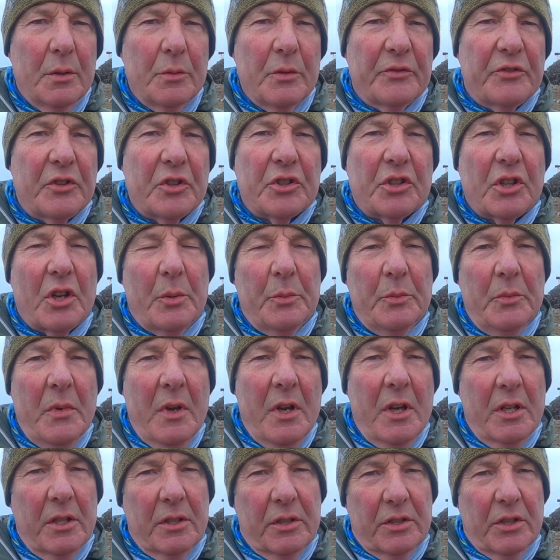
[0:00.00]
We've just
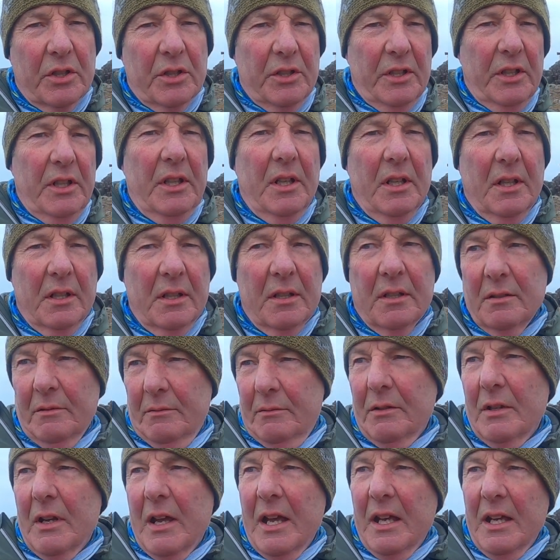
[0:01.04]
come to the
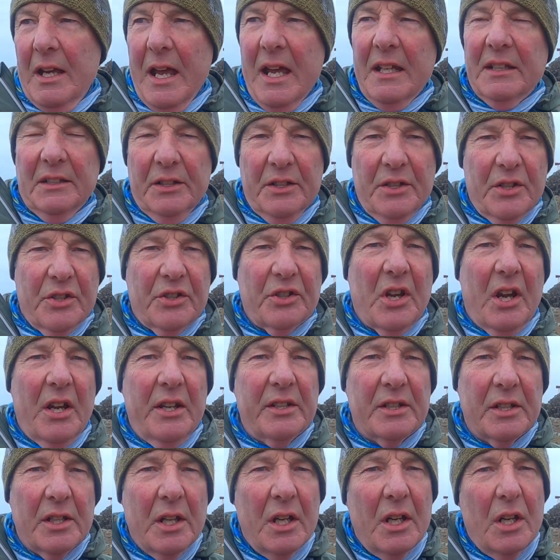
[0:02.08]
headland
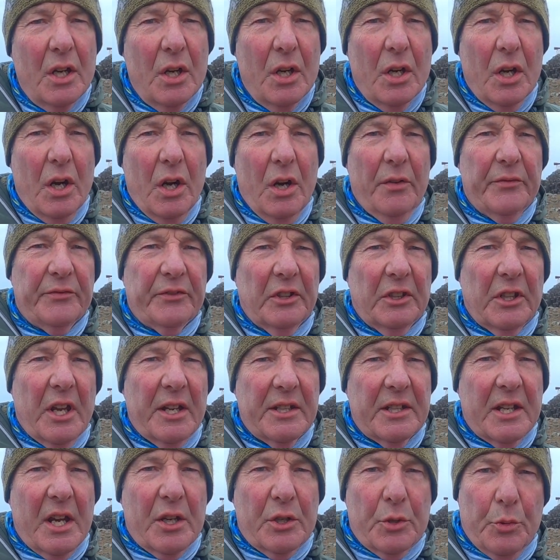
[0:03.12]
side of the
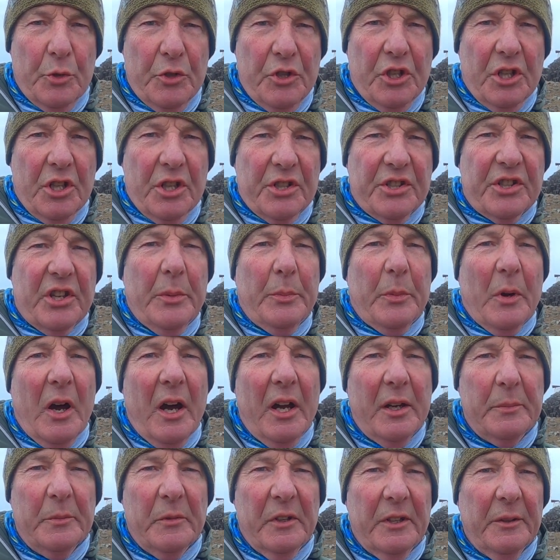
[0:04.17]
lighthouse, which you can see
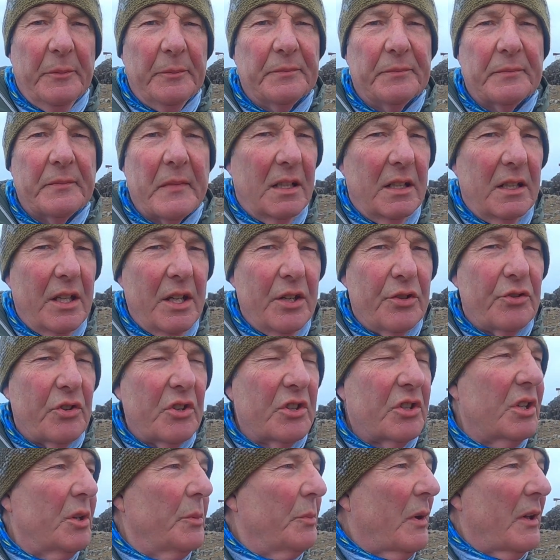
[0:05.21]
behind me.
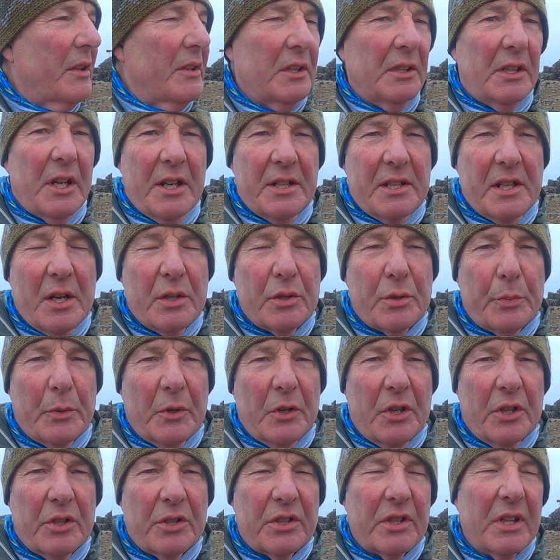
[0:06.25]
Interesting about the lighthouse
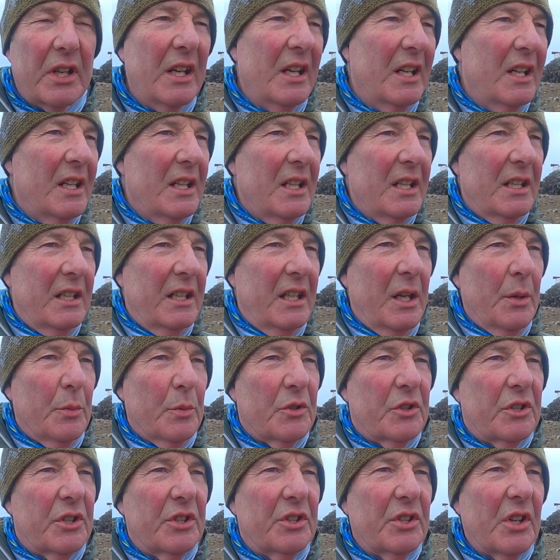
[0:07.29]
because it
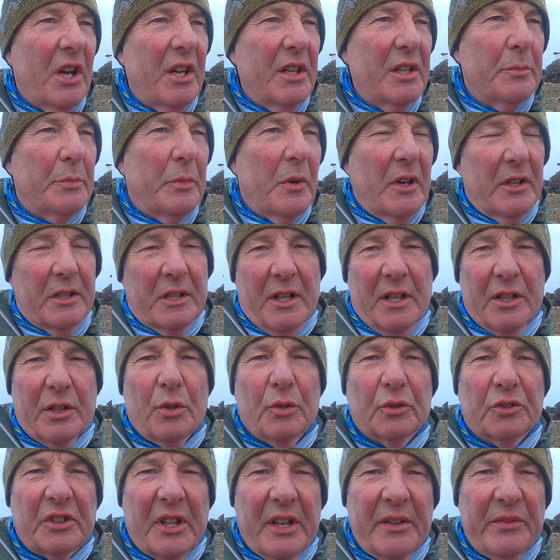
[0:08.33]
was designed by a guy
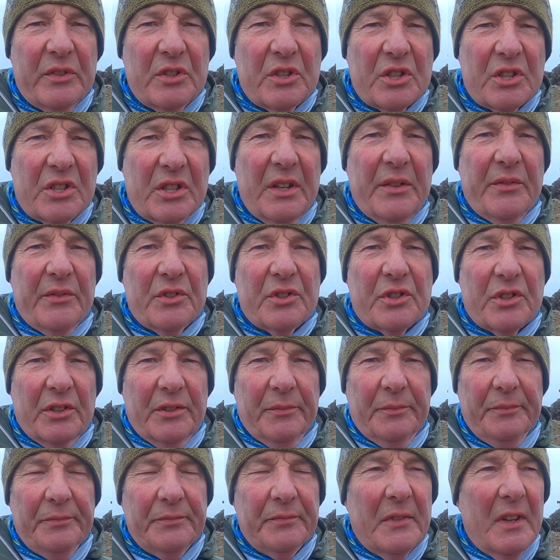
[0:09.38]
called David
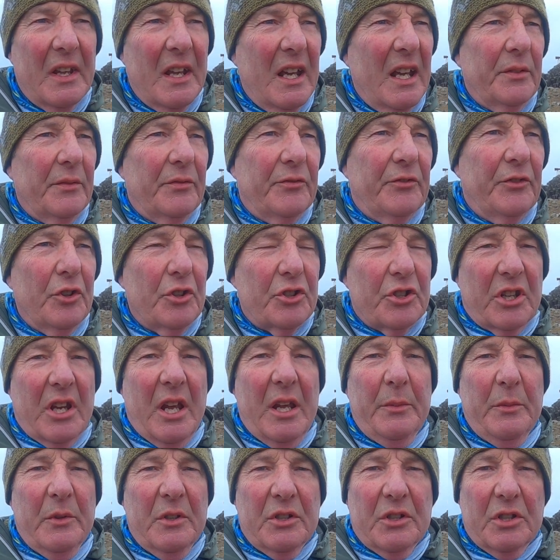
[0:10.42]
Stevenson. It first
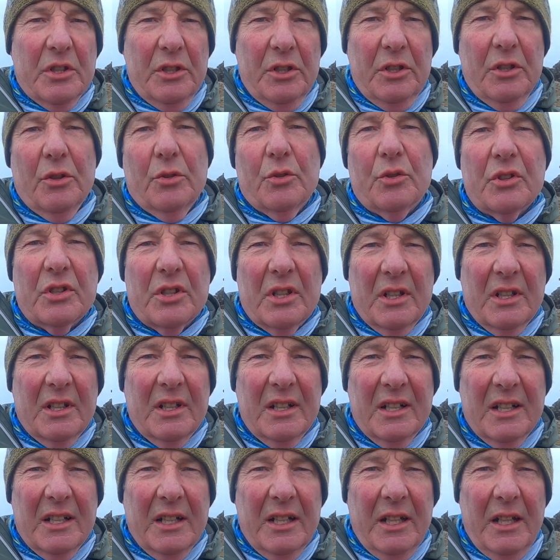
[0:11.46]
came into use
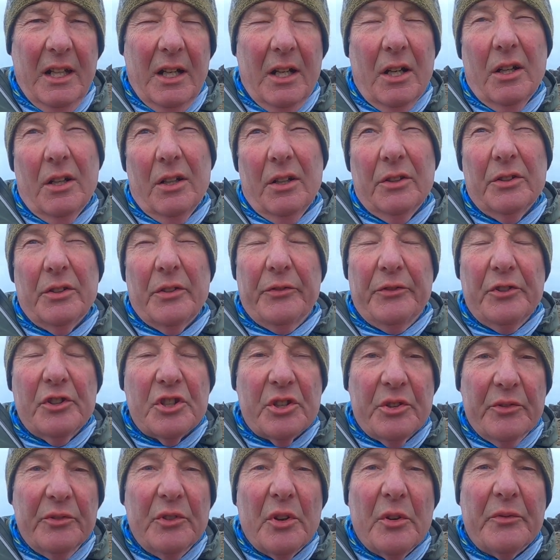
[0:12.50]
on the
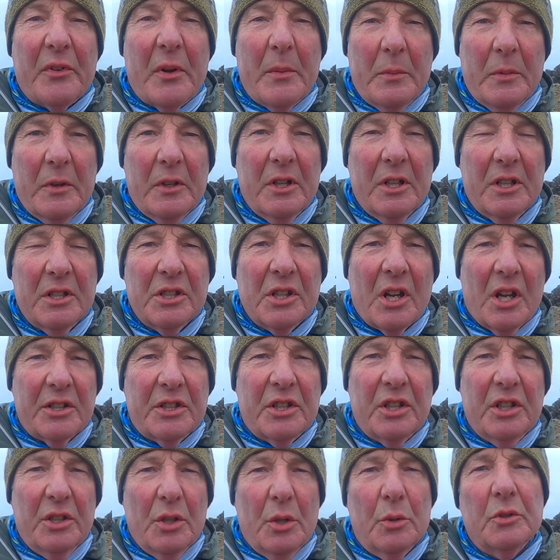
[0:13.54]
1st of November
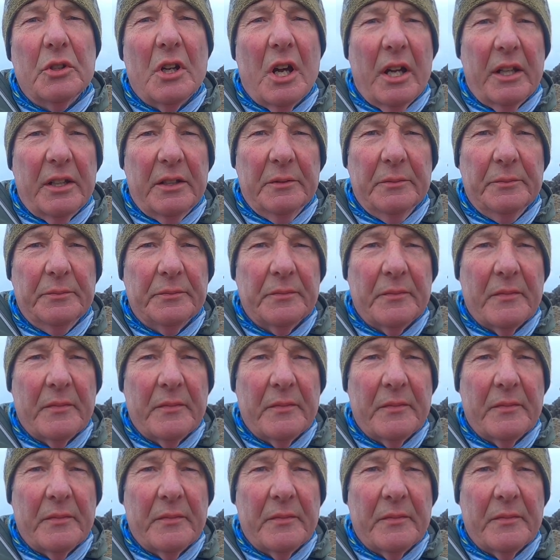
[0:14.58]
1909,